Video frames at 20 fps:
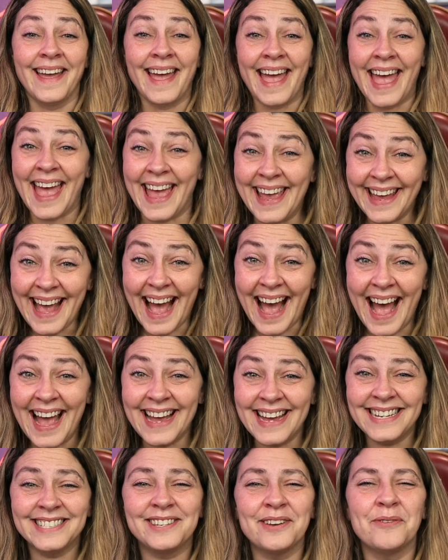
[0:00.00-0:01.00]
Hey
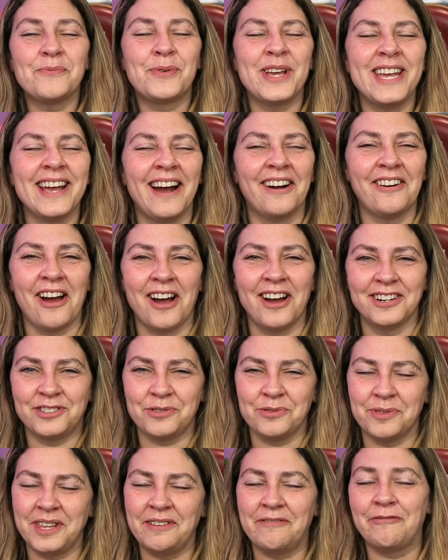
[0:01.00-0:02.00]
guys, we are on
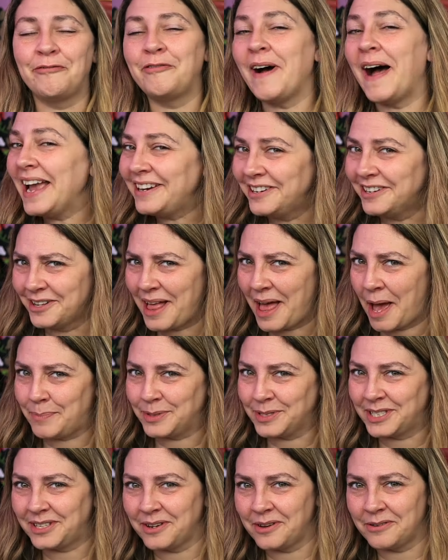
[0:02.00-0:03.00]
to the final
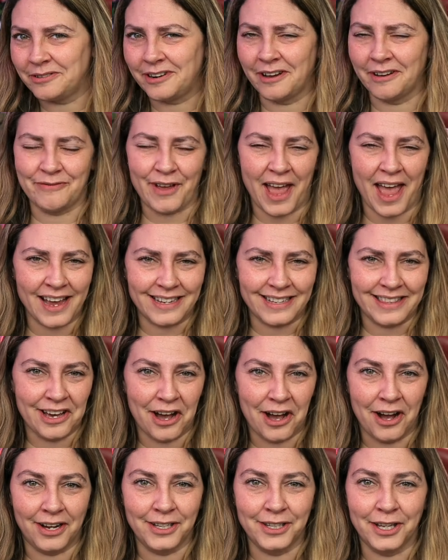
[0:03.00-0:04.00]
episode of Agatha
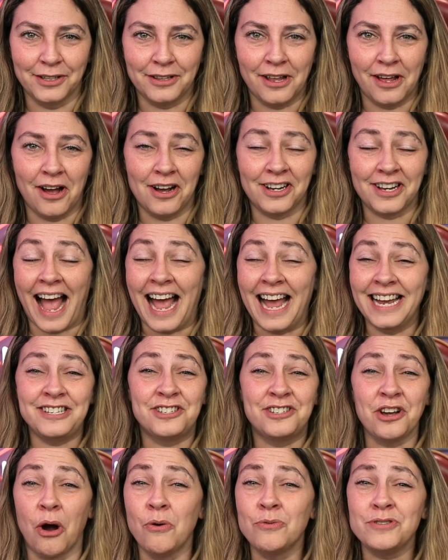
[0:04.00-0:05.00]
All Along. I
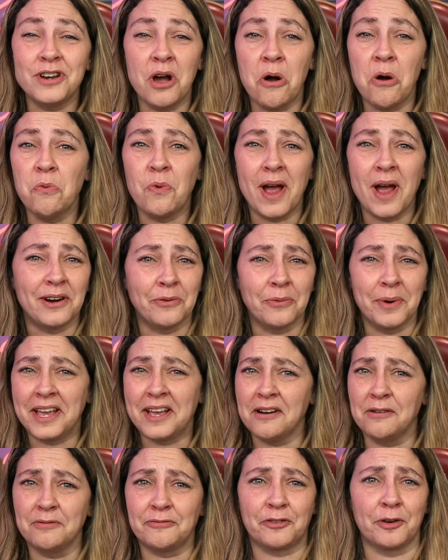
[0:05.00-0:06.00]
don't know where we
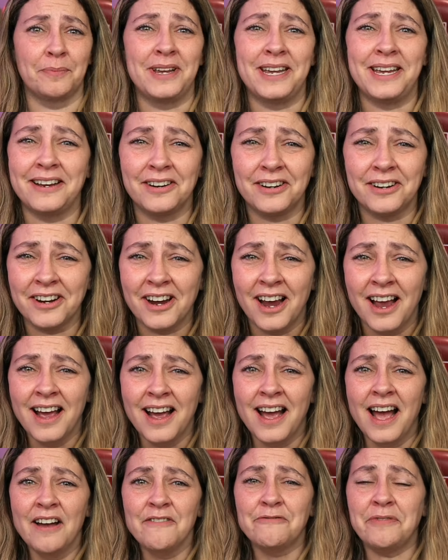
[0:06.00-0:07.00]
go from here.
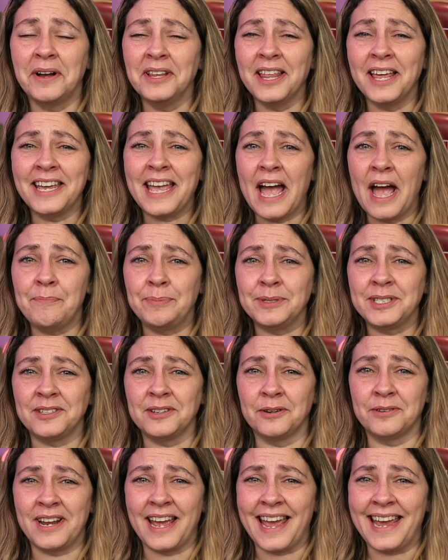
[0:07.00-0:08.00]
Felt like
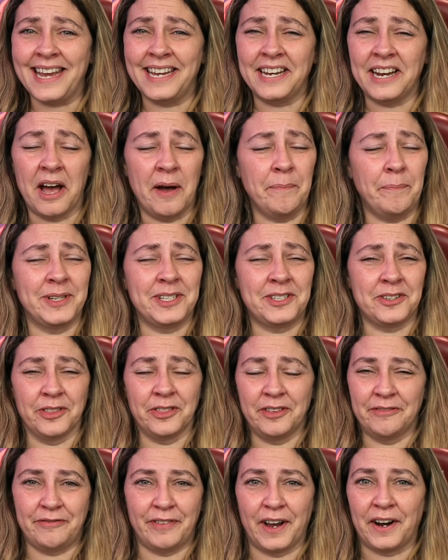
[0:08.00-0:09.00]
episode 8 up until
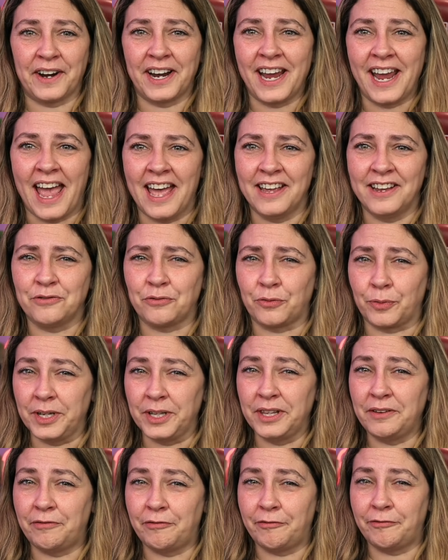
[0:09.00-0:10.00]
the very end
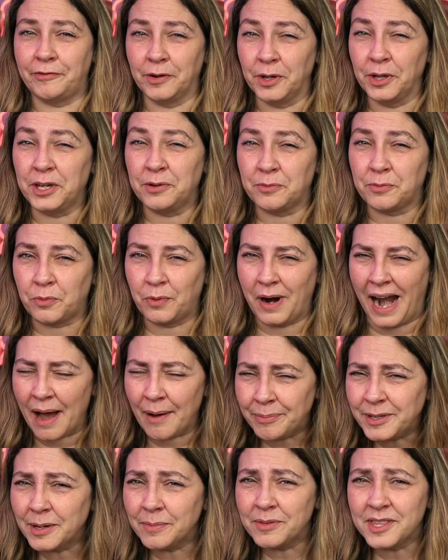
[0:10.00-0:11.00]
really fully
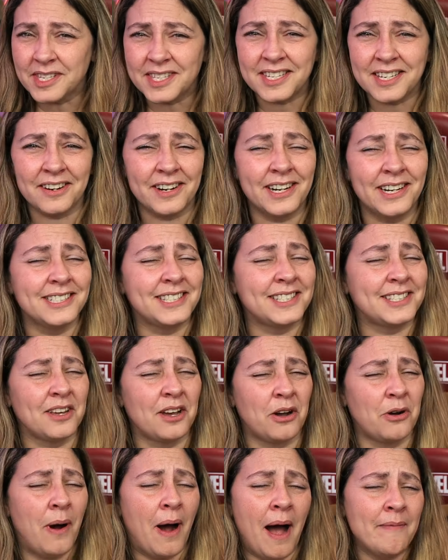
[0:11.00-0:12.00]
wrapped up the series,
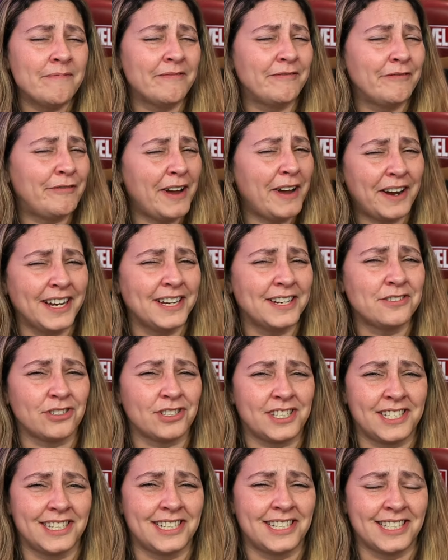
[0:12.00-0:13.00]
so I'm very
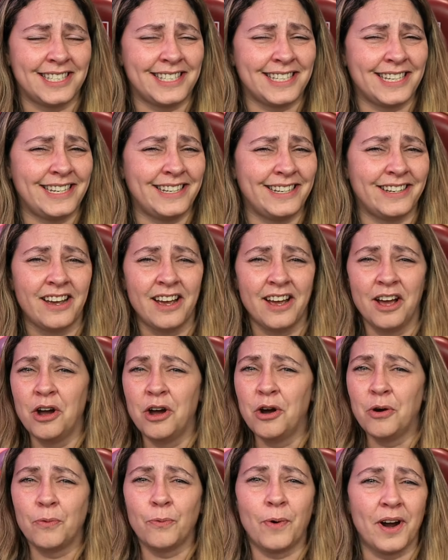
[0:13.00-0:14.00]
interested to see
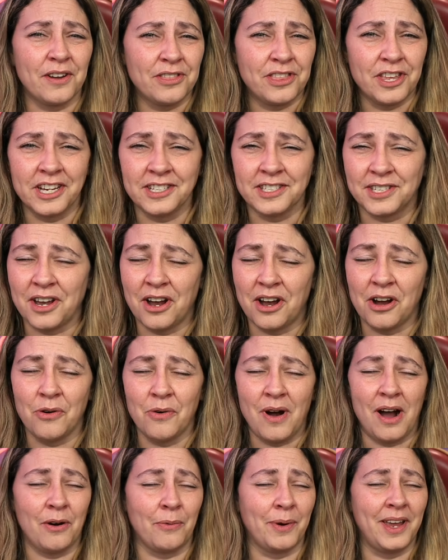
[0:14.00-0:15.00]
where things
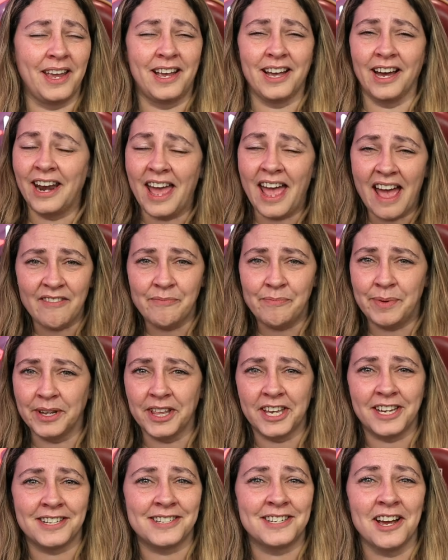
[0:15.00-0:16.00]
go. Are we gonna have
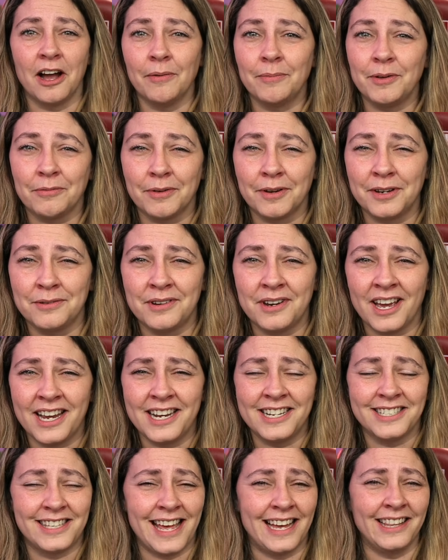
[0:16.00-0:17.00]
Billy and Tommy
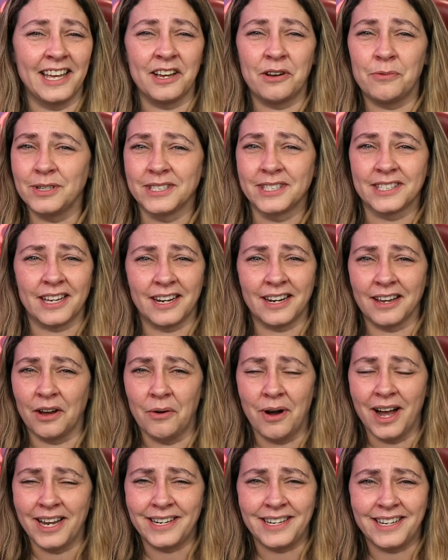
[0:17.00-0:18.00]
reunite? Is that like what's gonna go
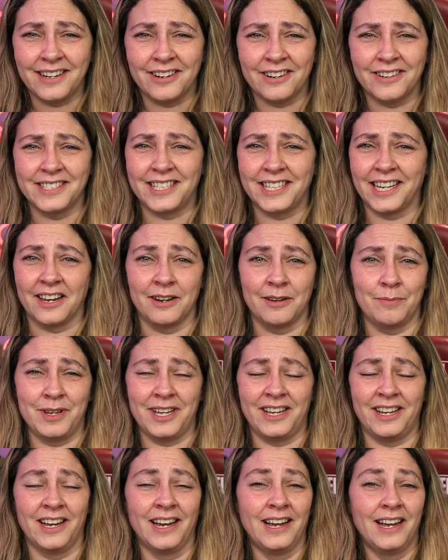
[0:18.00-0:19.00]
on here? Is it gonna
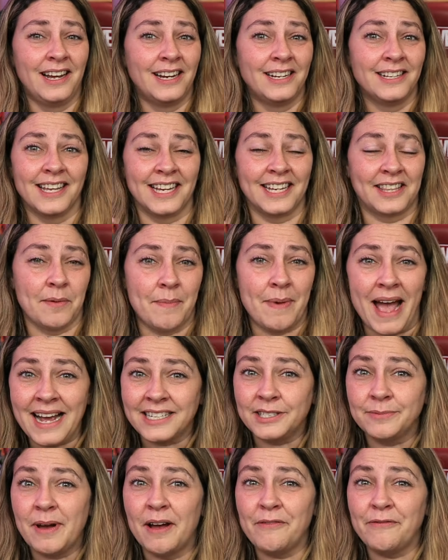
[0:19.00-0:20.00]
be like the
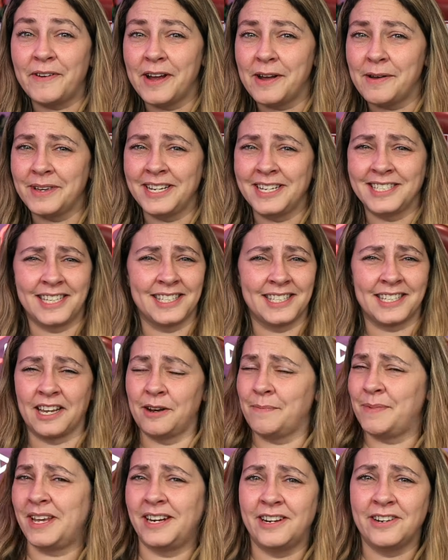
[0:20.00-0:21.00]
Maximoff family? Is this
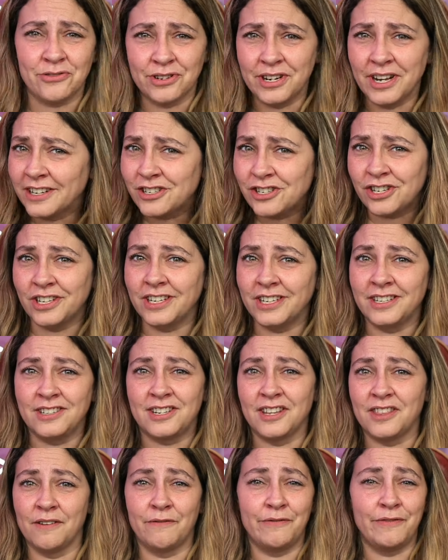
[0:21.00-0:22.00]
gonna be an introduction
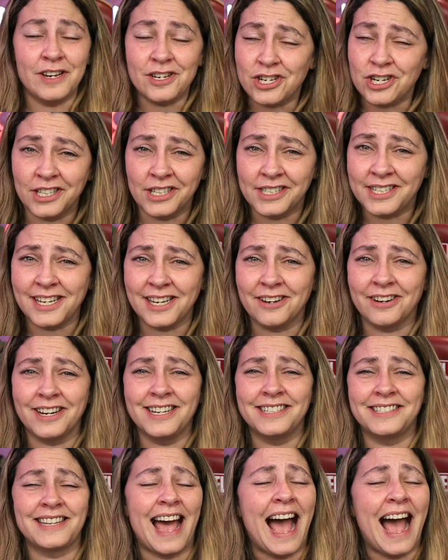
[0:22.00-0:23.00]
into the Vision
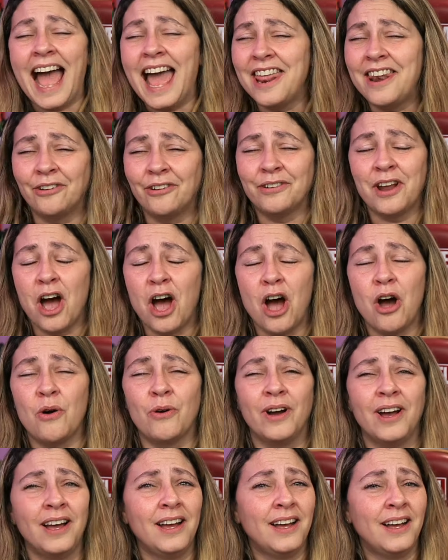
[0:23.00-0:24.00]
series? I don't
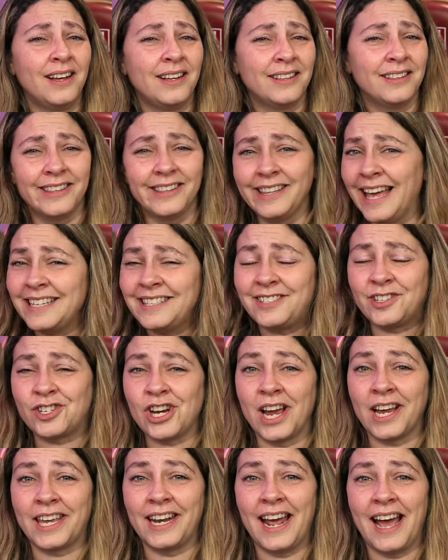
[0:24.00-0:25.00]
know. Let's
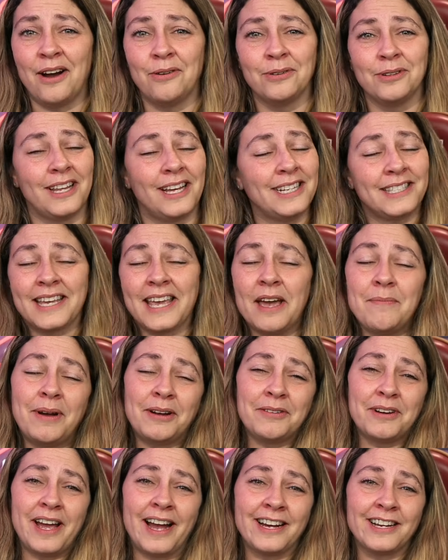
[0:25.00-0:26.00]
check it out. Let's get my
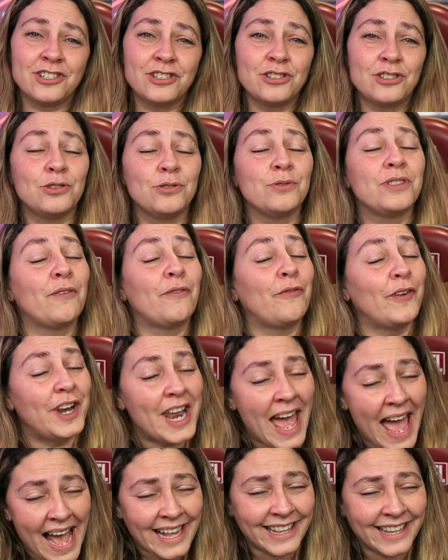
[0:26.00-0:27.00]
reaction to the
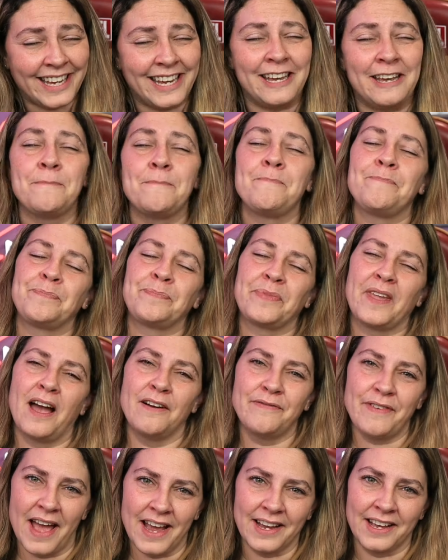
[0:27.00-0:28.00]
finale
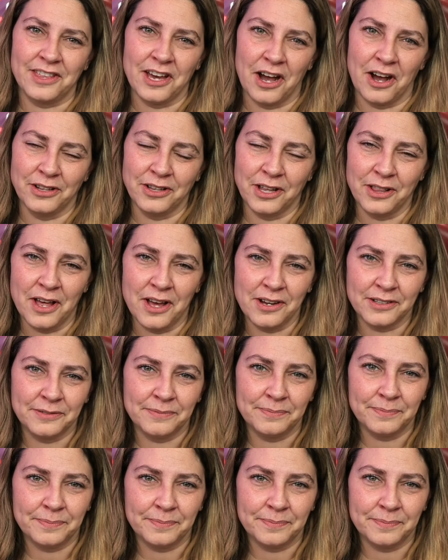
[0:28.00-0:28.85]
of Agatha All Along.